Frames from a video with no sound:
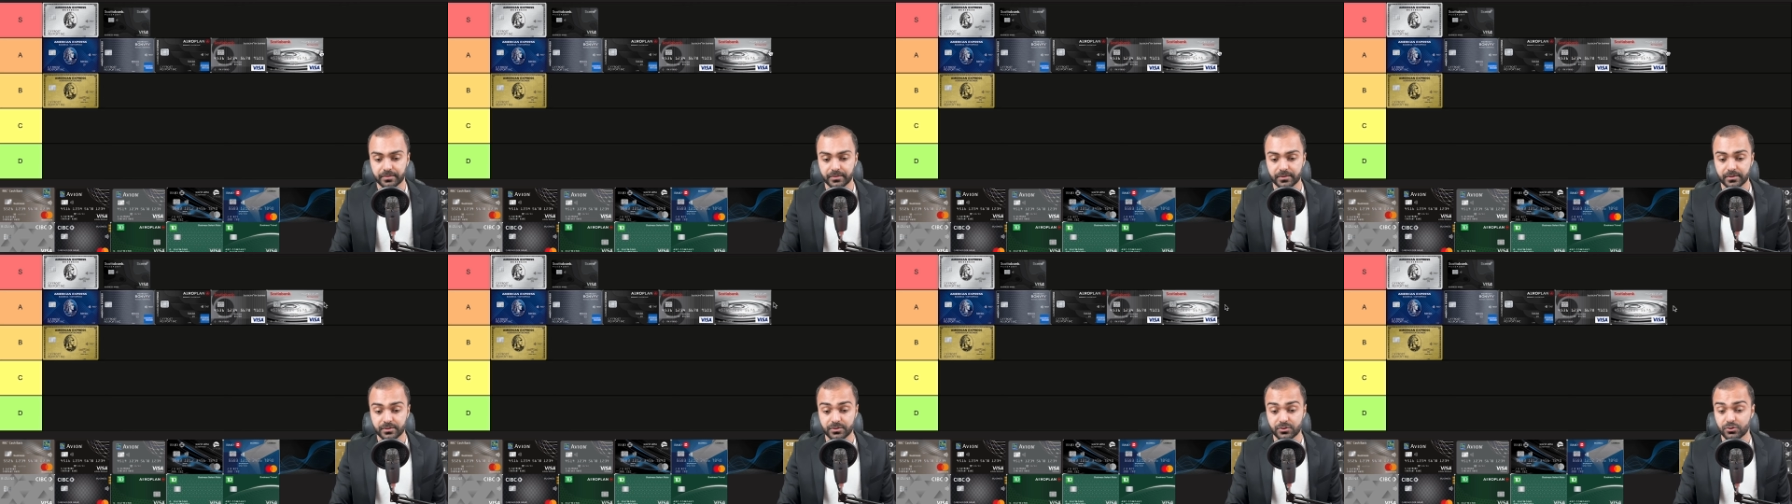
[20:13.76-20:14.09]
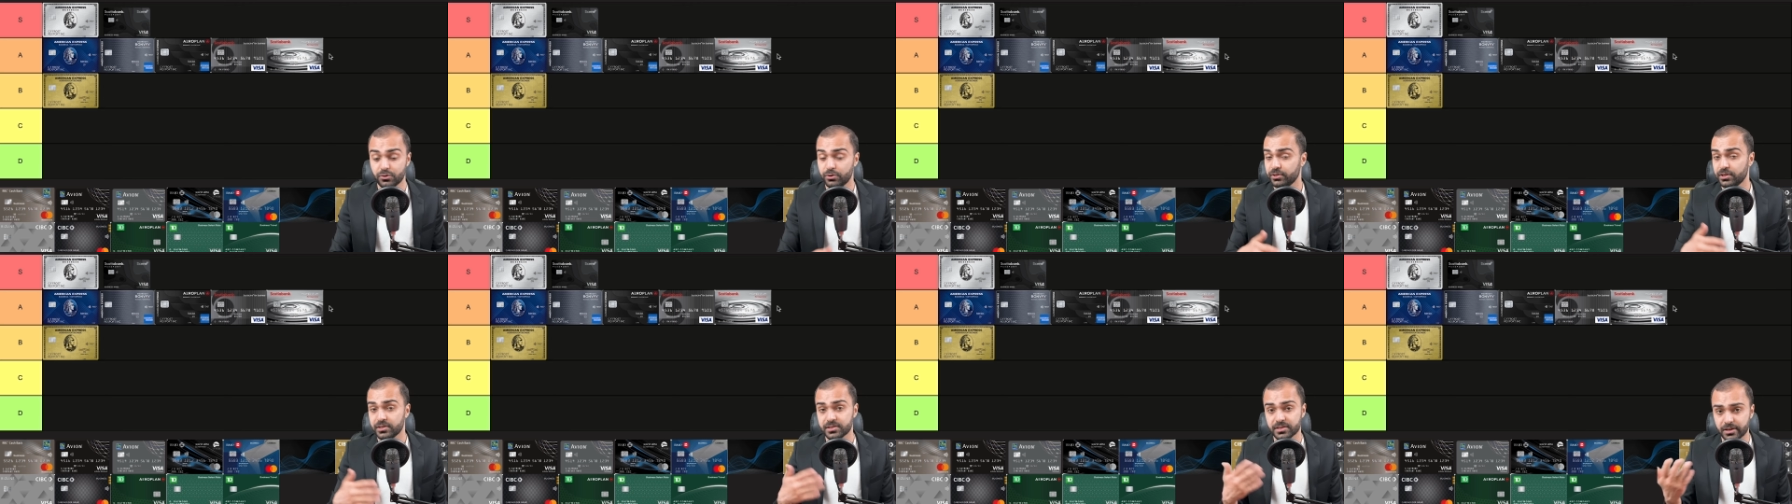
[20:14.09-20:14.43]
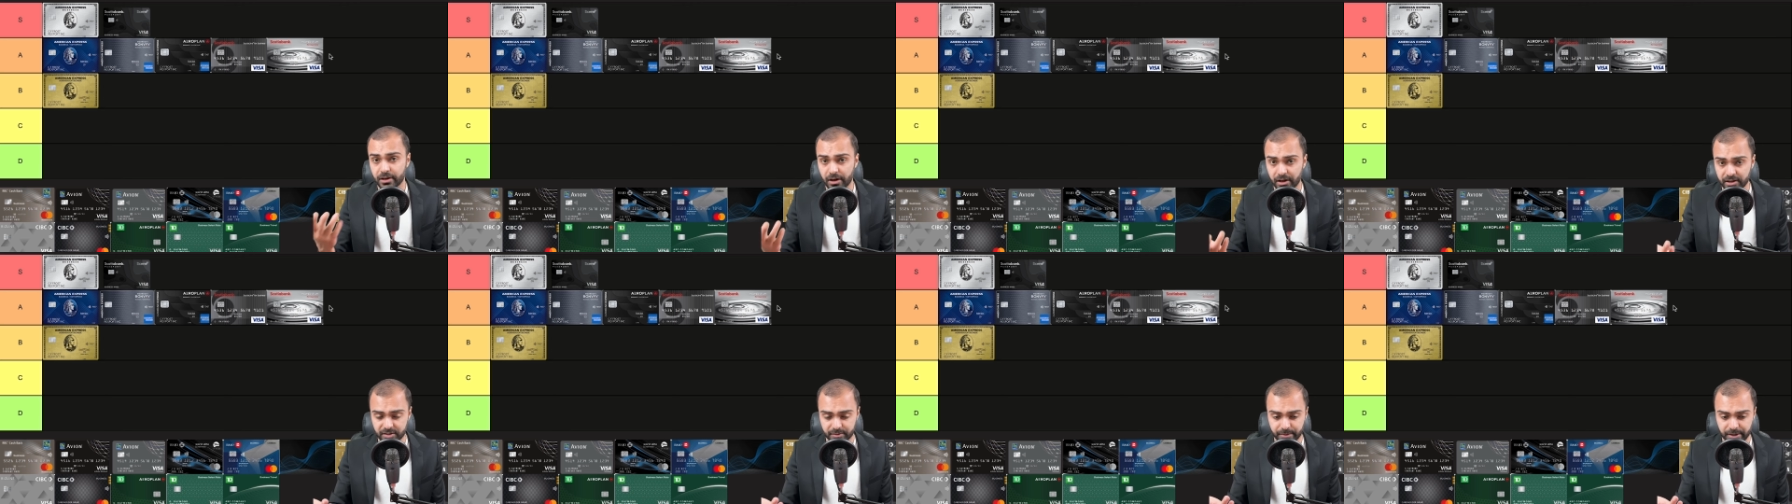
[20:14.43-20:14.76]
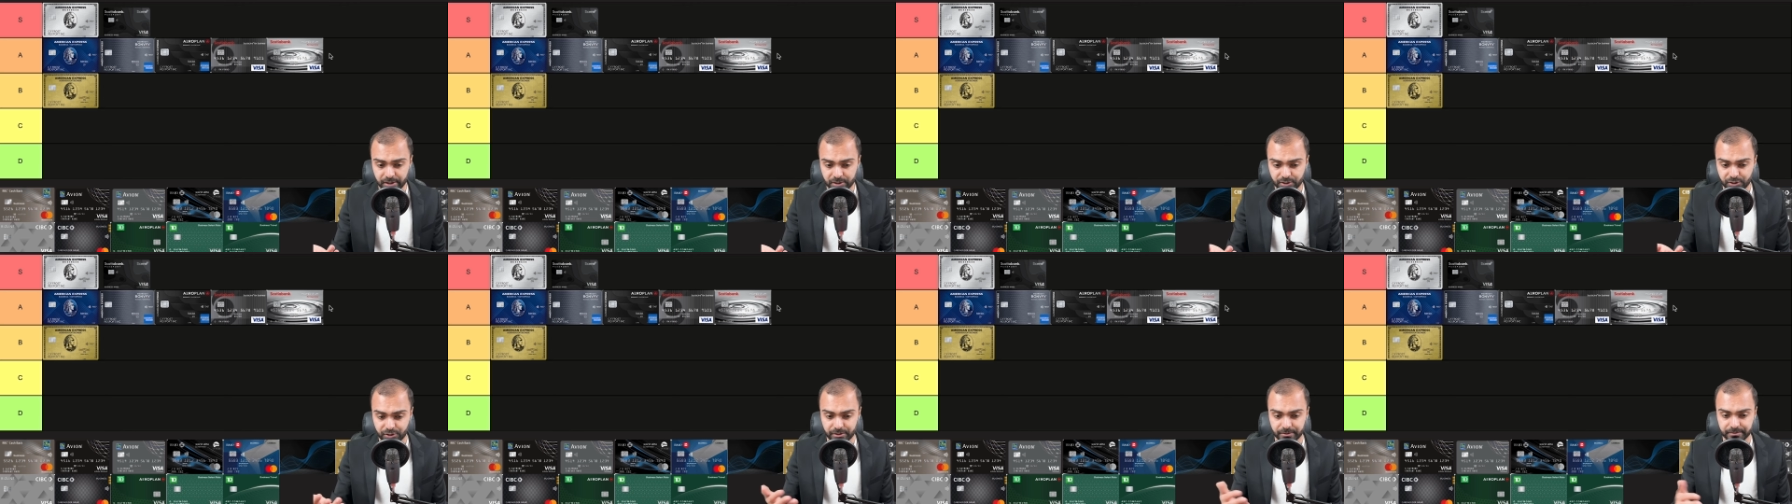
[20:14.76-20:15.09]
So it doesn't cost
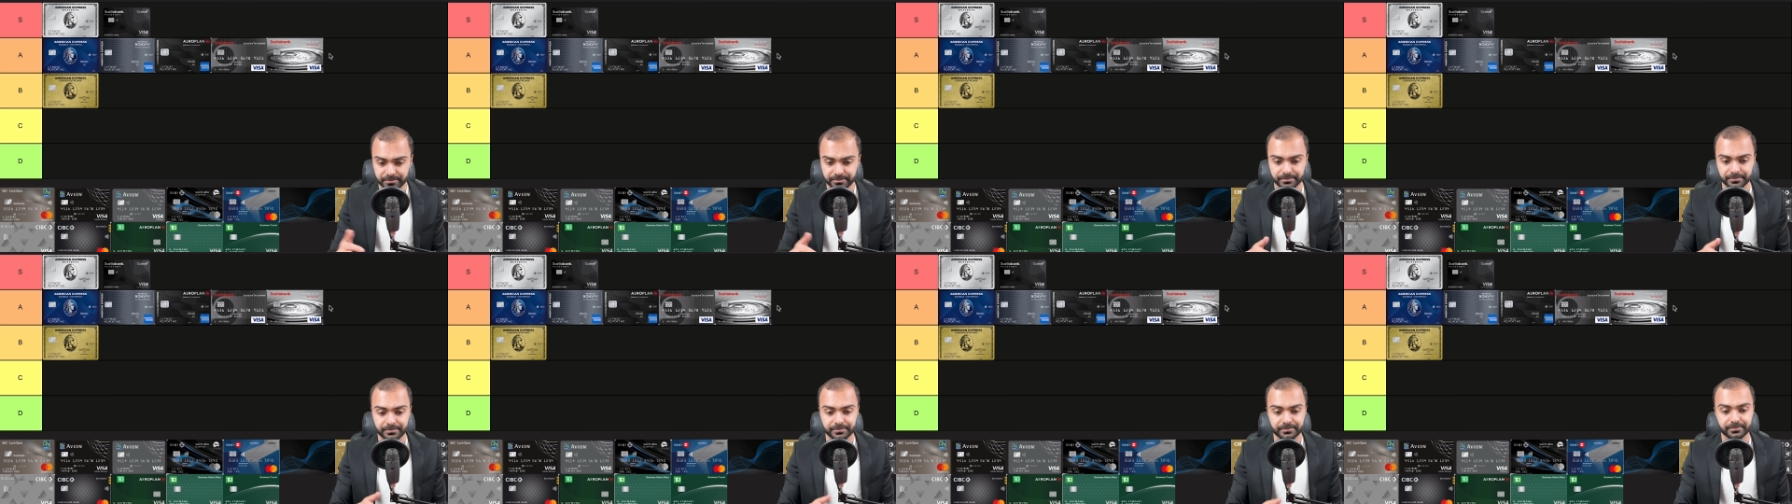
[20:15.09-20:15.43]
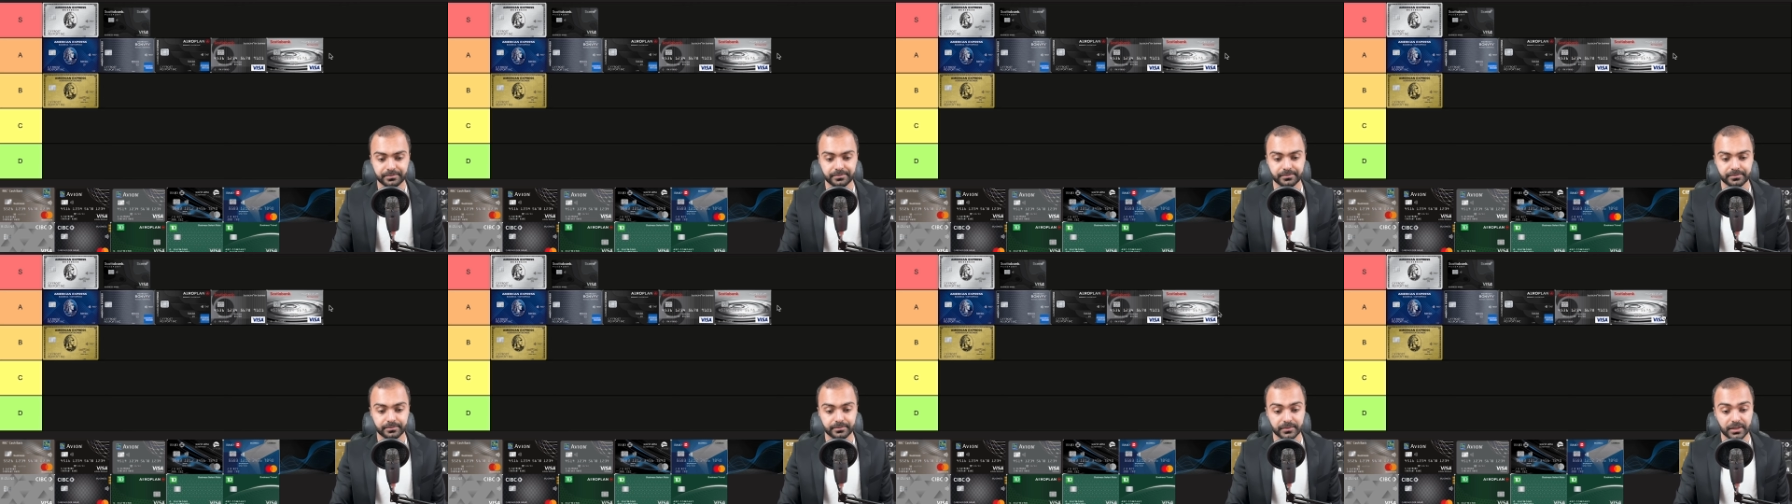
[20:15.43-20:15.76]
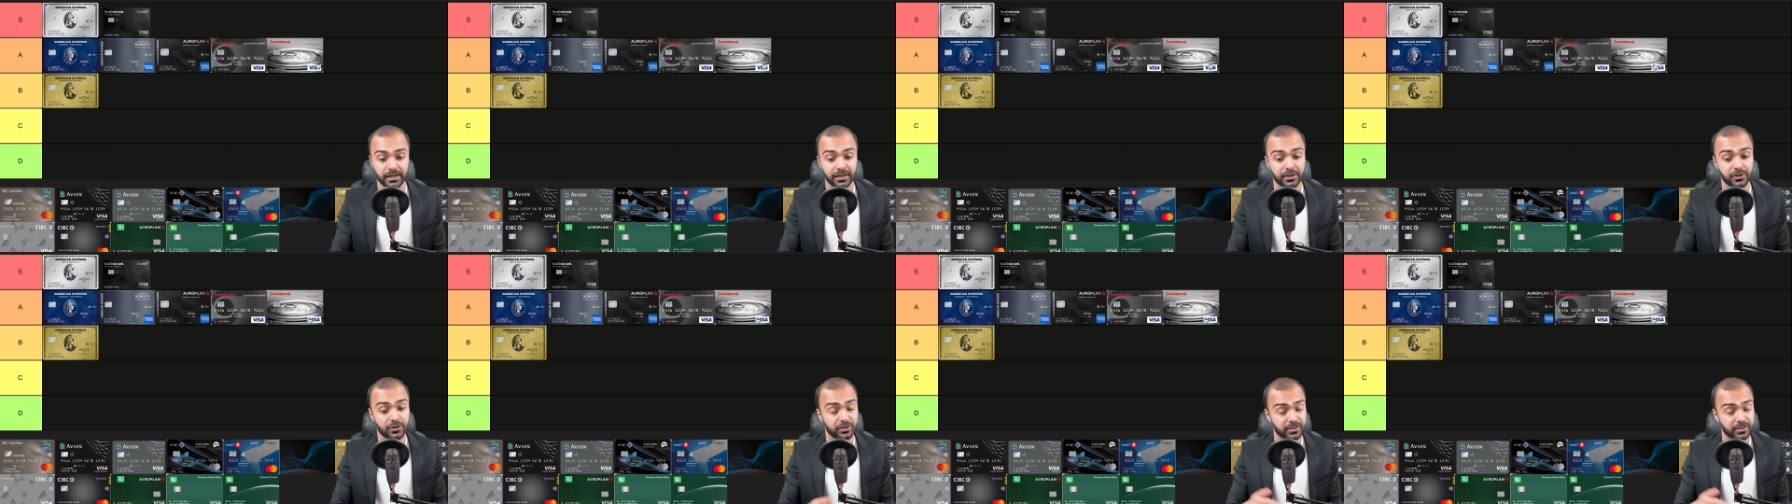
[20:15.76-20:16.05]
much. It